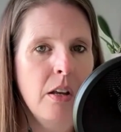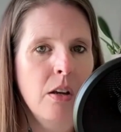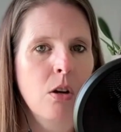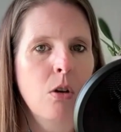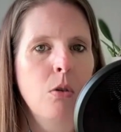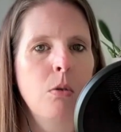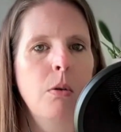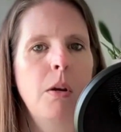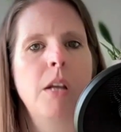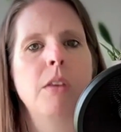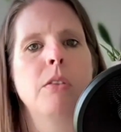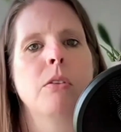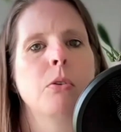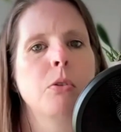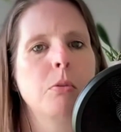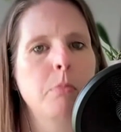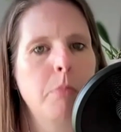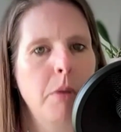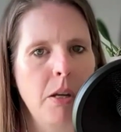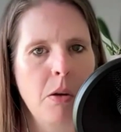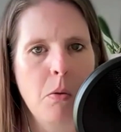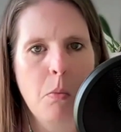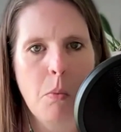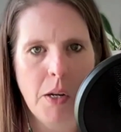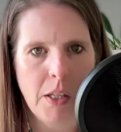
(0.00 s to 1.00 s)
Create those
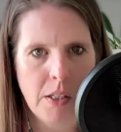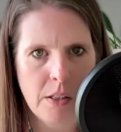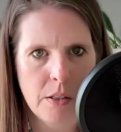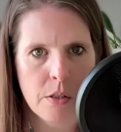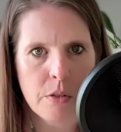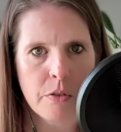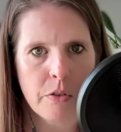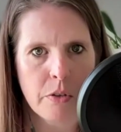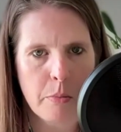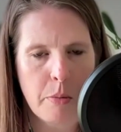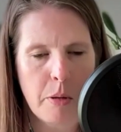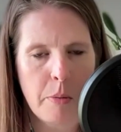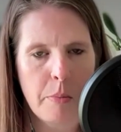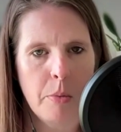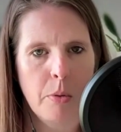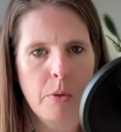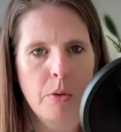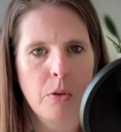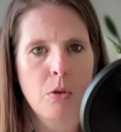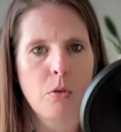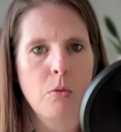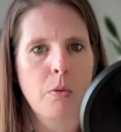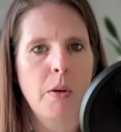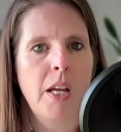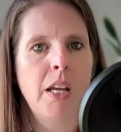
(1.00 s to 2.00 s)
big wins for
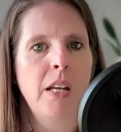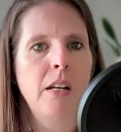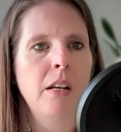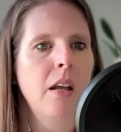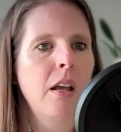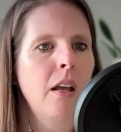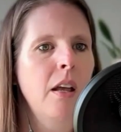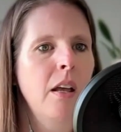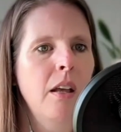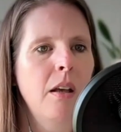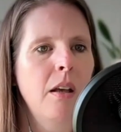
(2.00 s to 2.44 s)
people. Create